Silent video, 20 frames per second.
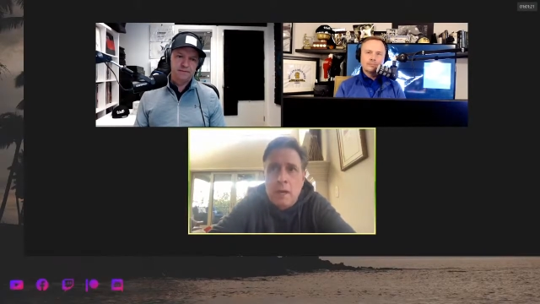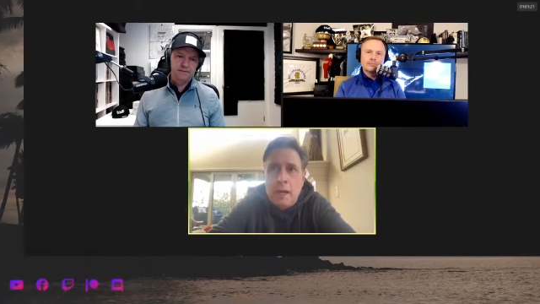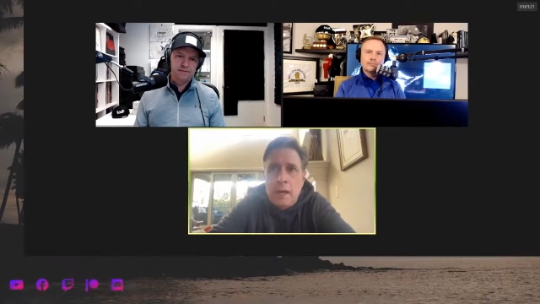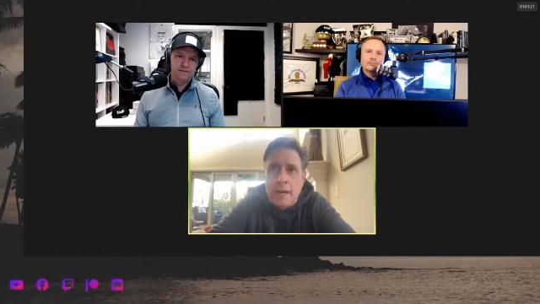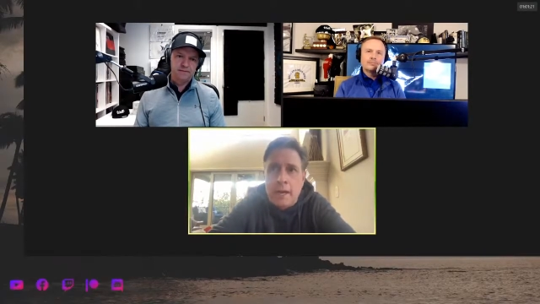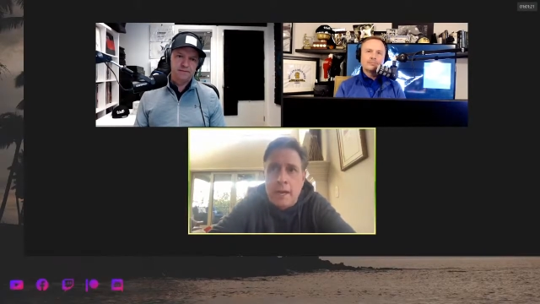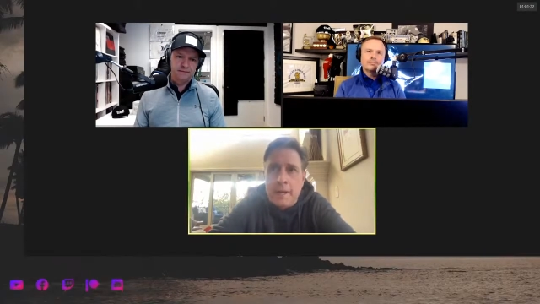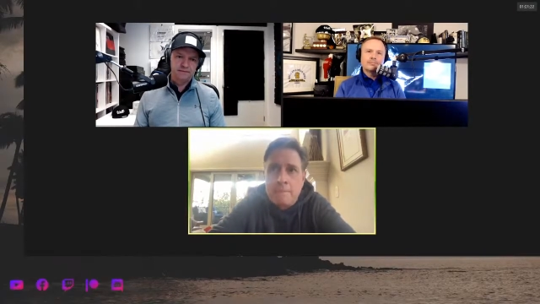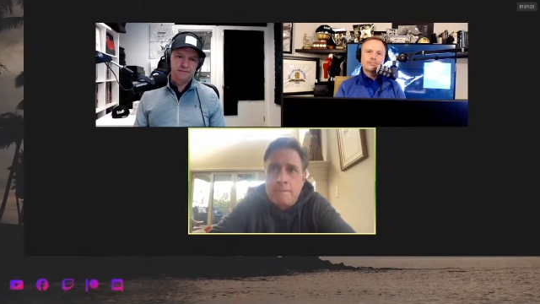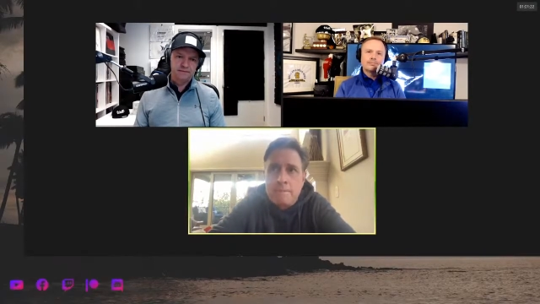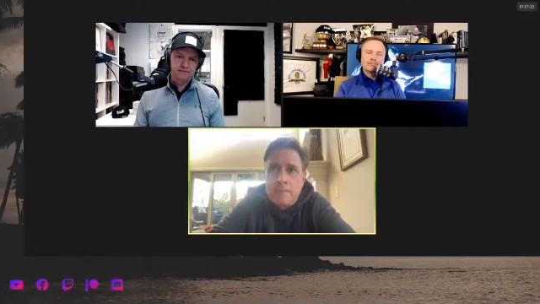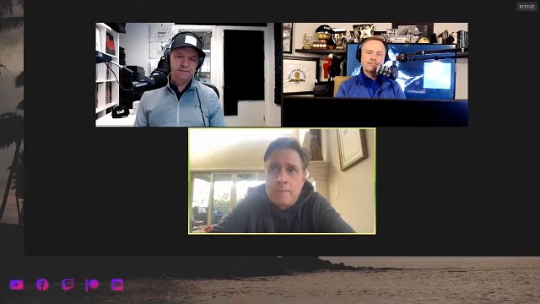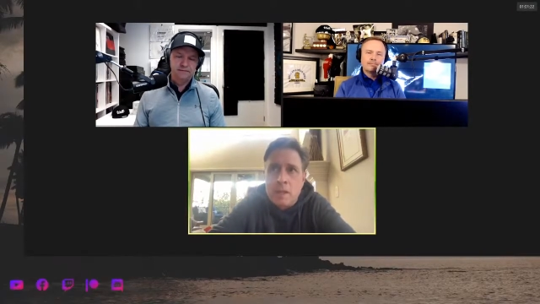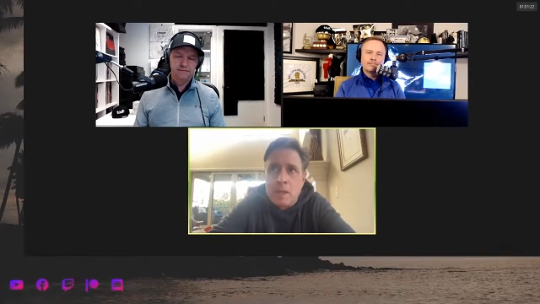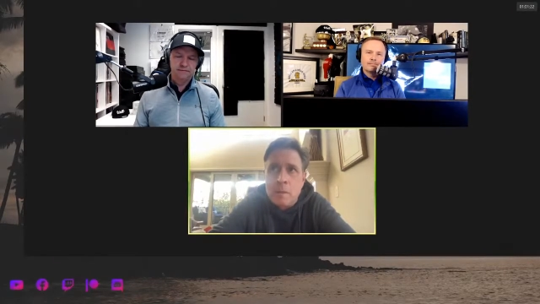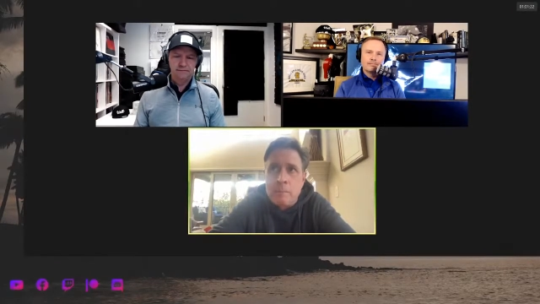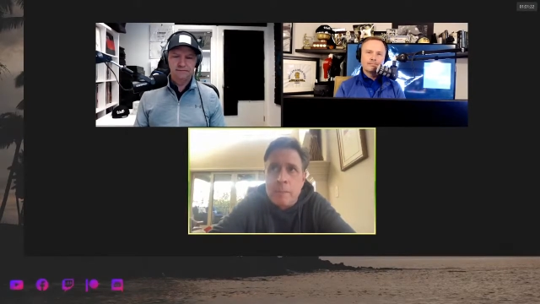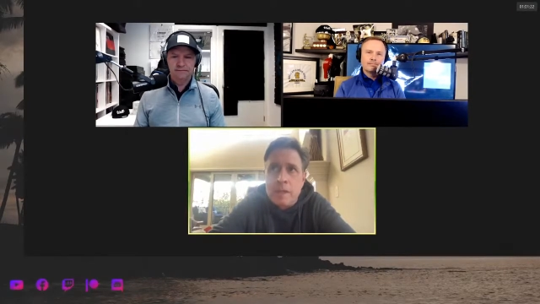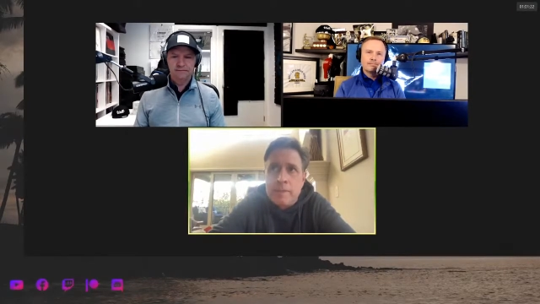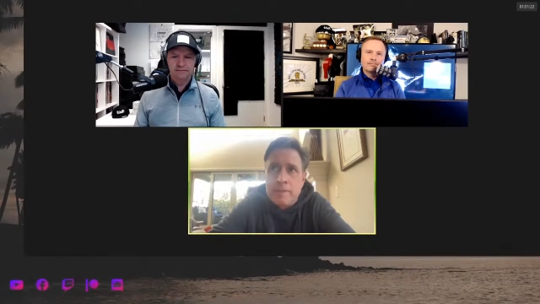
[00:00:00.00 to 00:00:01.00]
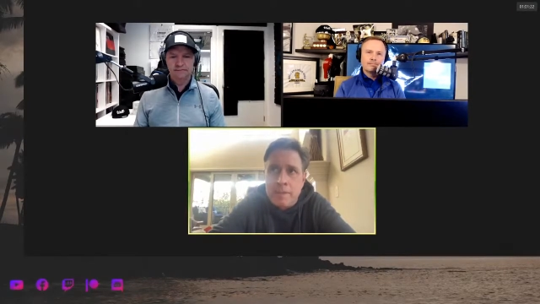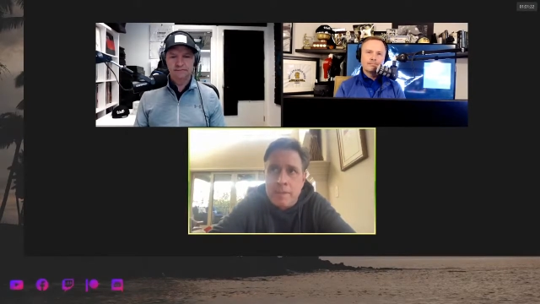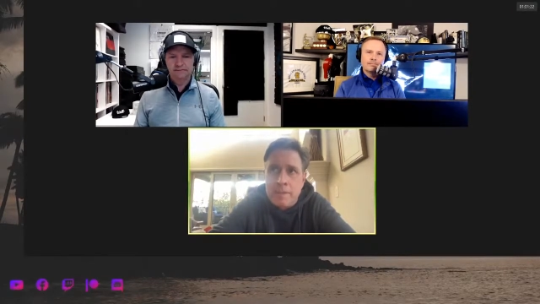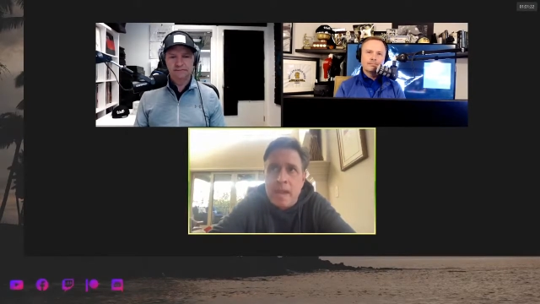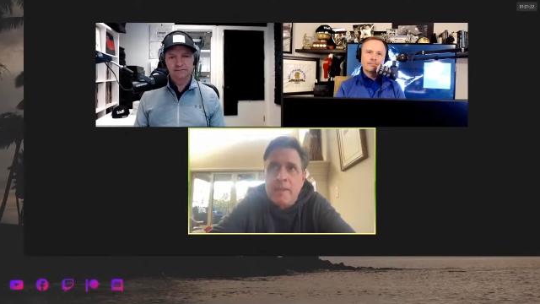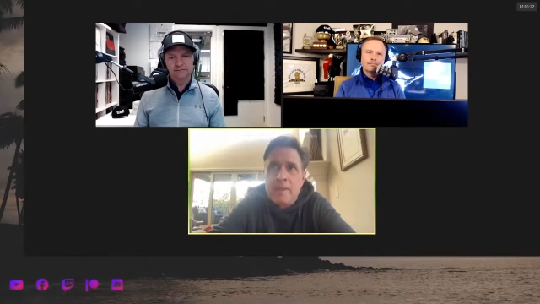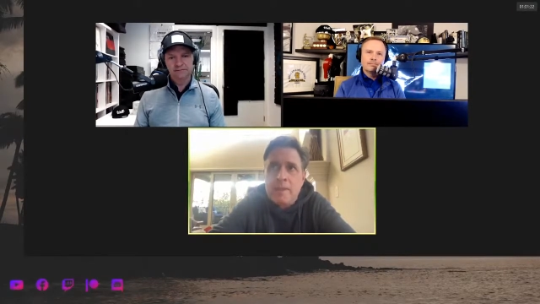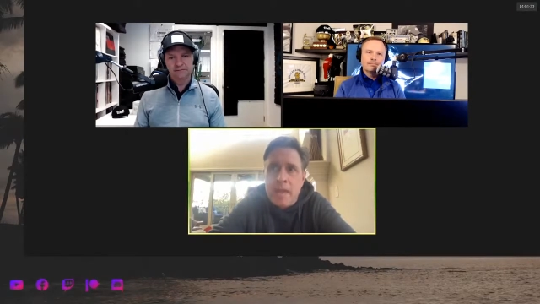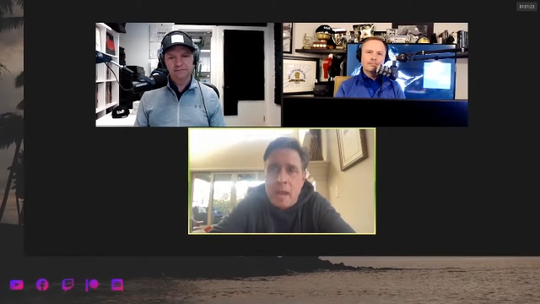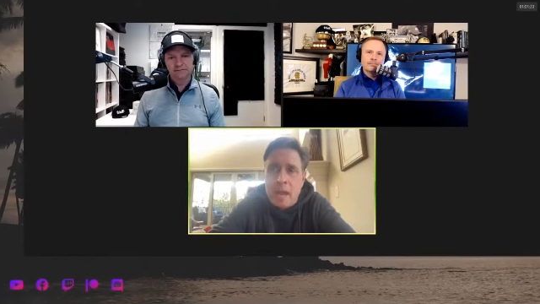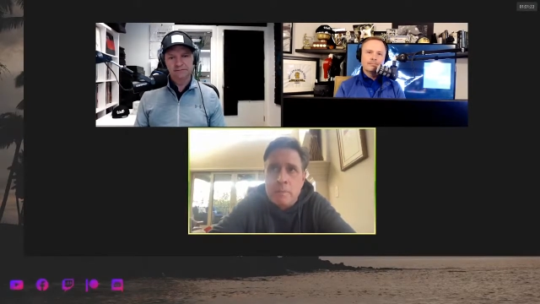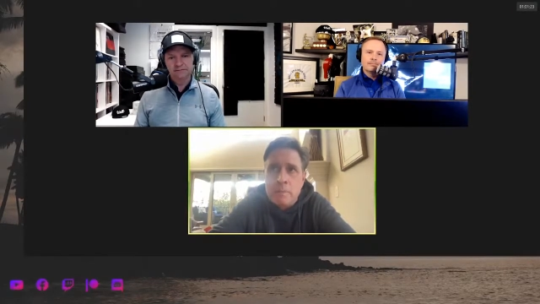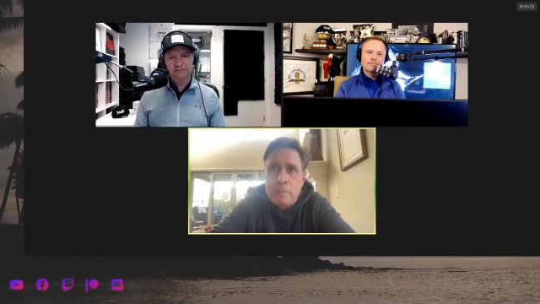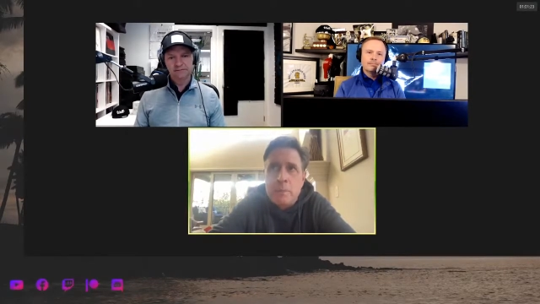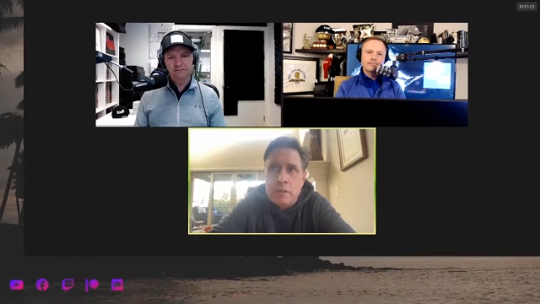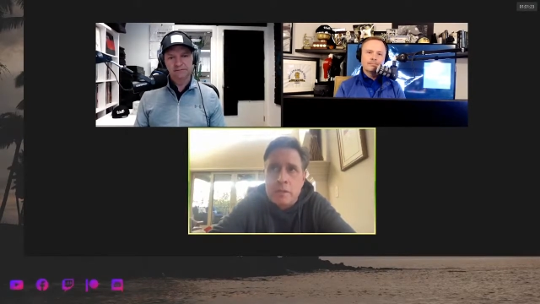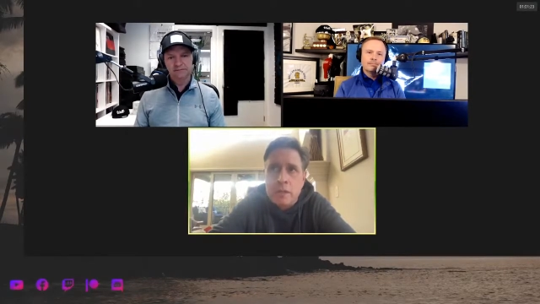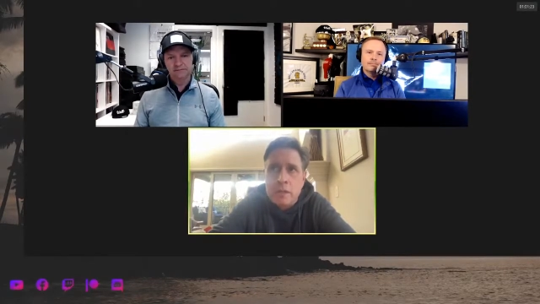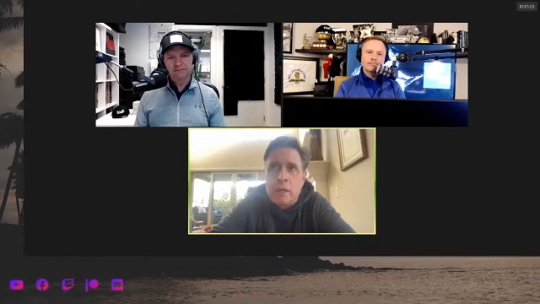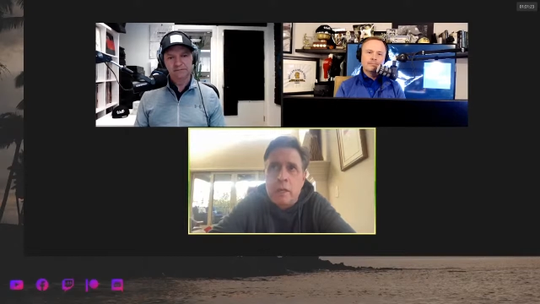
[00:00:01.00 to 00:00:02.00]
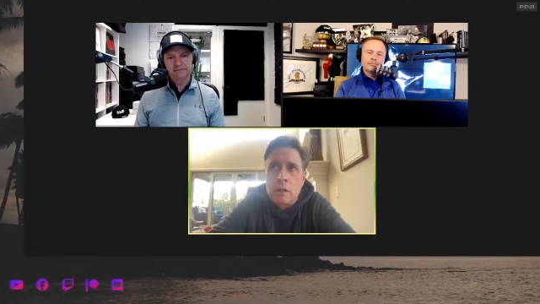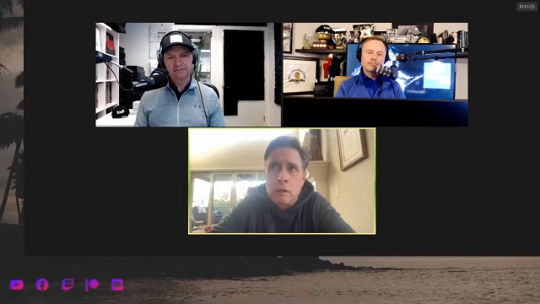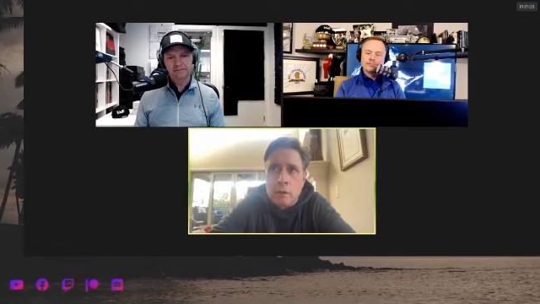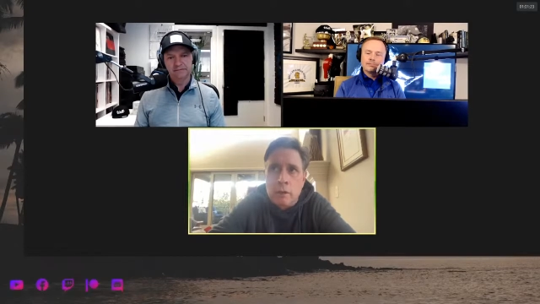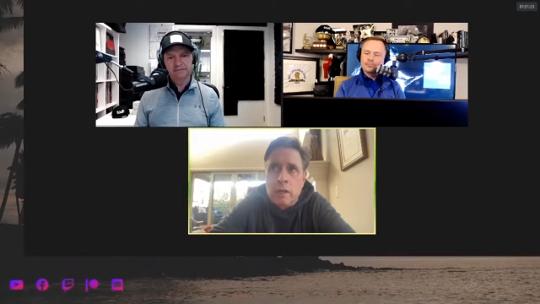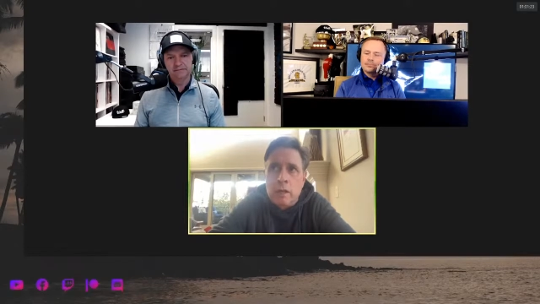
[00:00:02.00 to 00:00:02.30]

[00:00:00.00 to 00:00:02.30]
But that particular